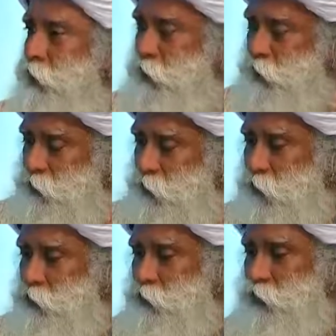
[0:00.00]
Niti
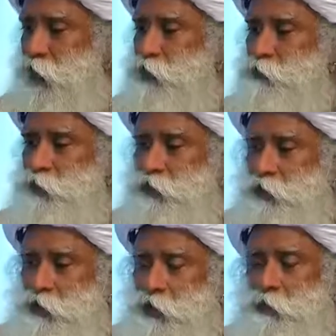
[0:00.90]
Aayog has
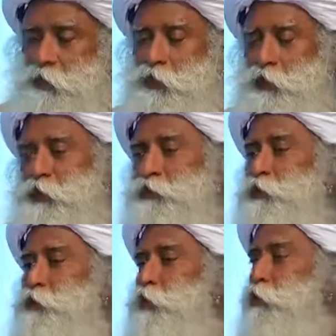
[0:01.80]
been appointed as
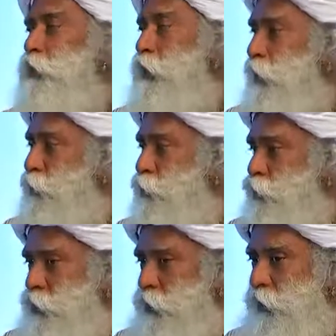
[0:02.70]
the nodal
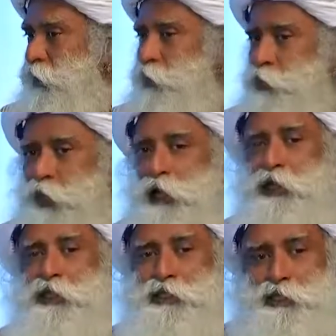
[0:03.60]
agency to
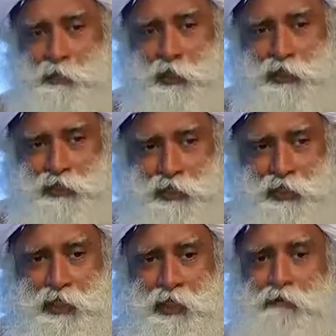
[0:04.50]
handle this
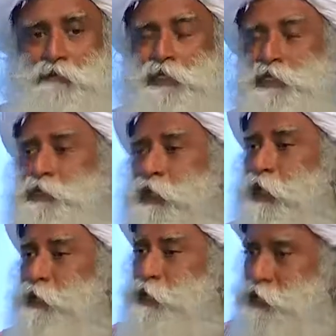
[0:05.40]
policy, which is
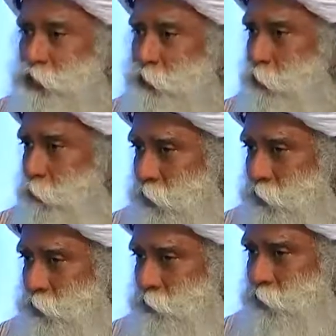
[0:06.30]
an extremely
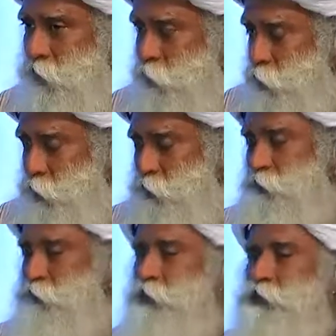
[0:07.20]
positive step. Because
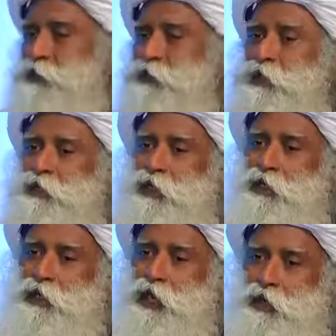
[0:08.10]
of this,
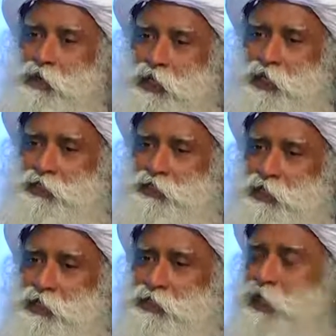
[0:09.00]
that now 8
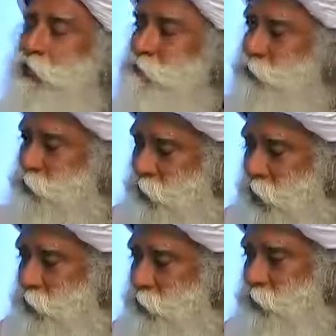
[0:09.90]
states have
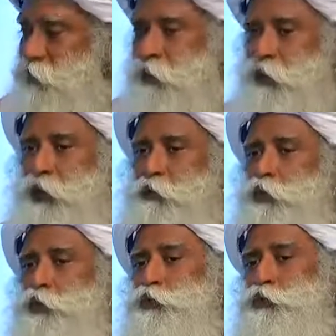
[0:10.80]
signed
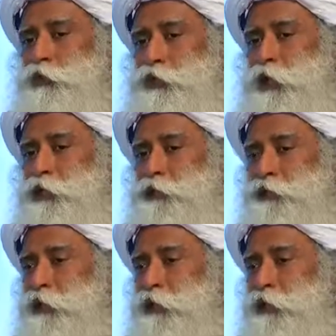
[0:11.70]
MOUs with us,